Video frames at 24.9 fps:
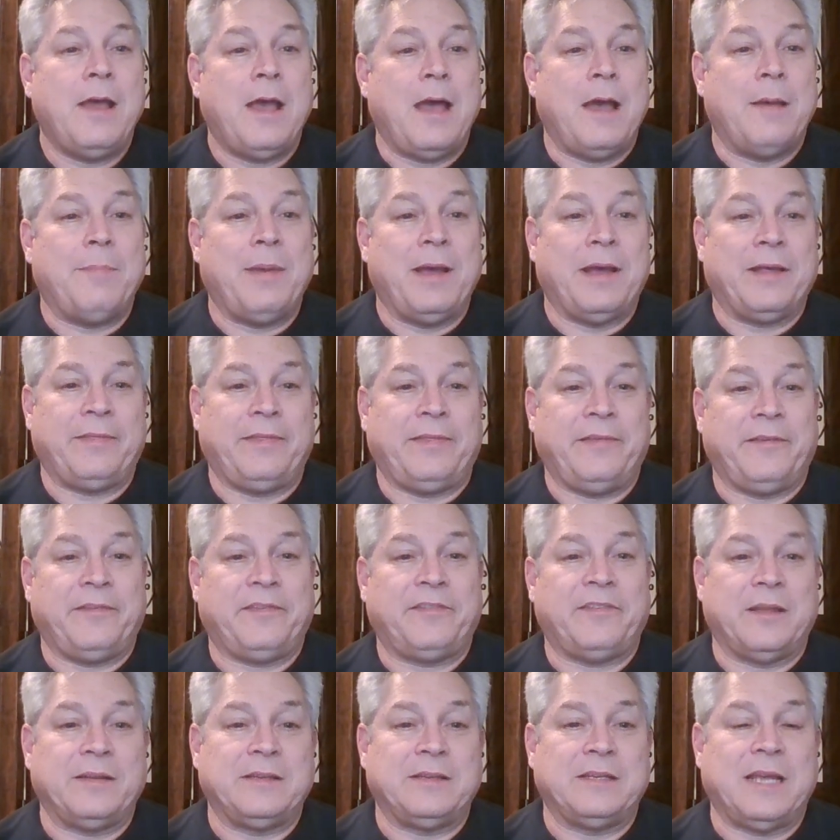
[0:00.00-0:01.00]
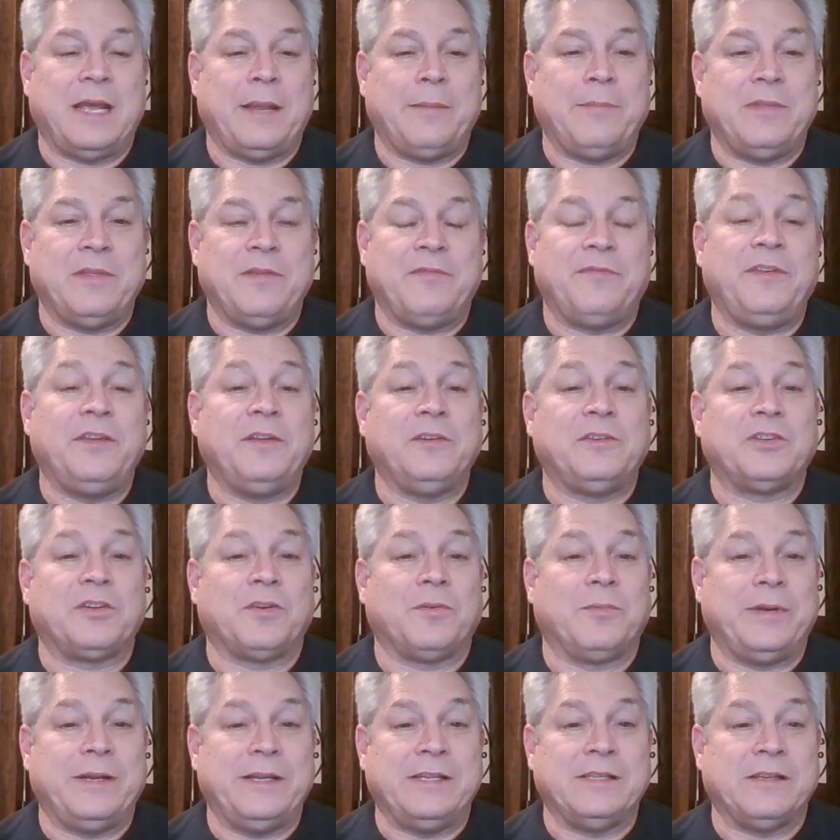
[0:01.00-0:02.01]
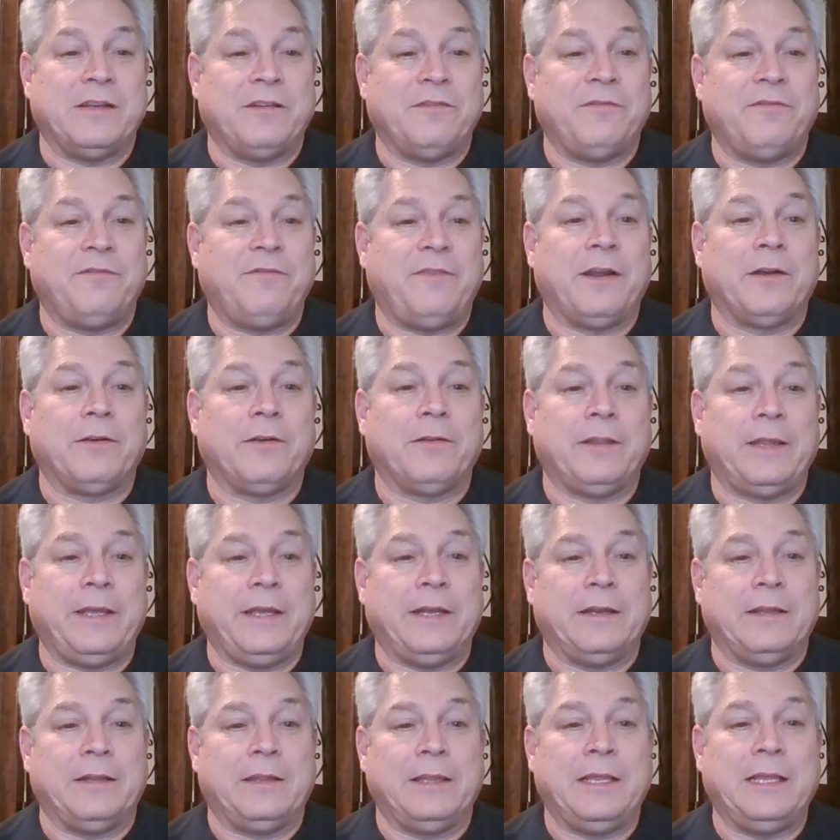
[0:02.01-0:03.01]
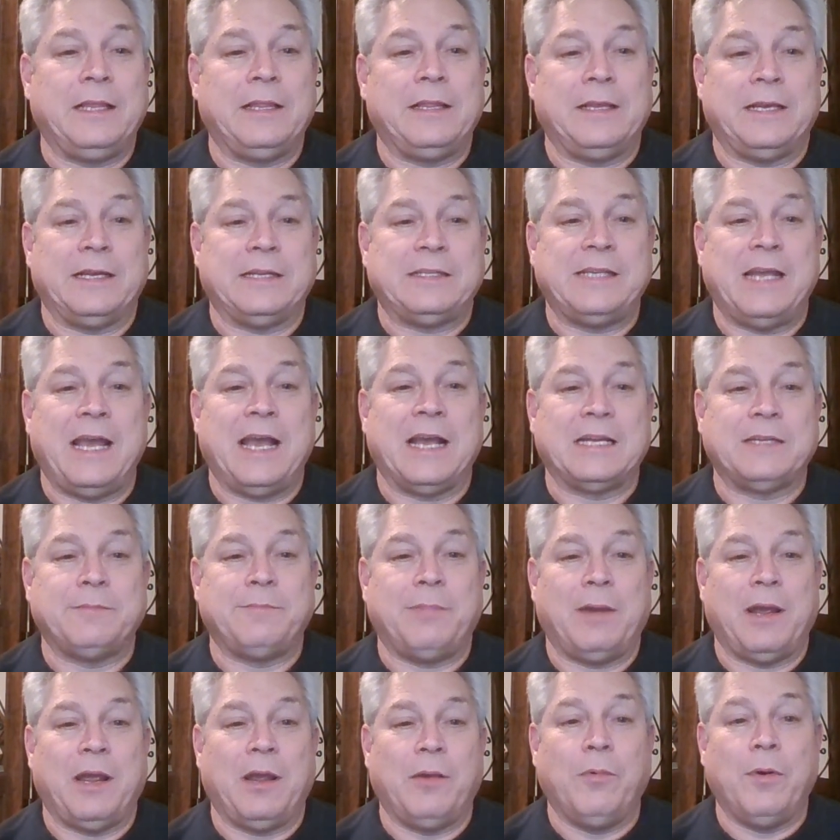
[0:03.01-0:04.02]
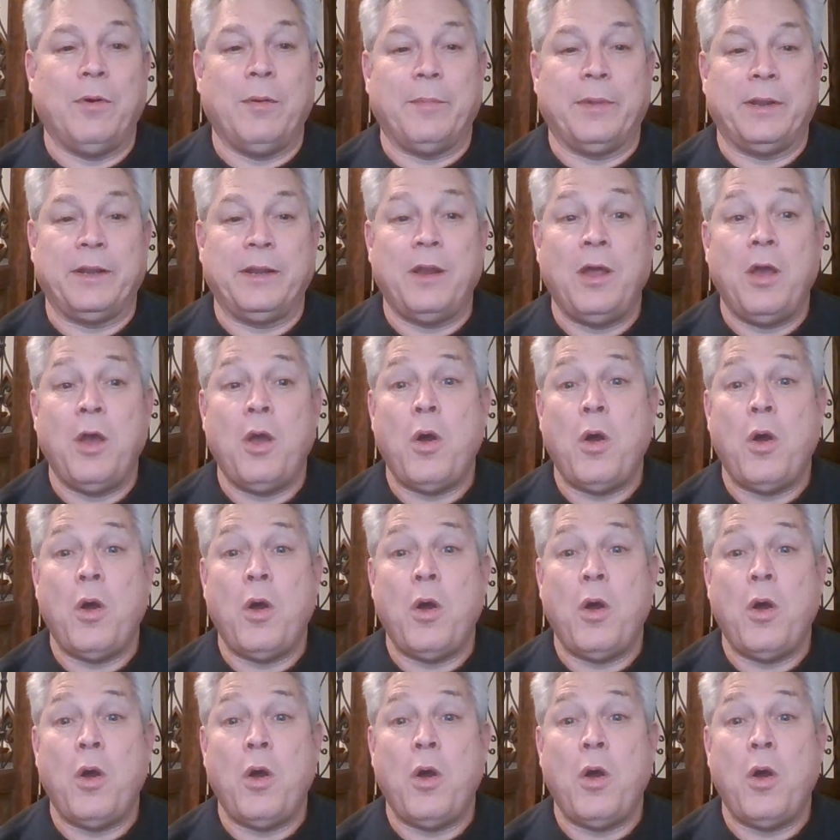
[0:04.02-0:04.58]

about this sometime in the future when he's unfairly and illegally attacked by a woman,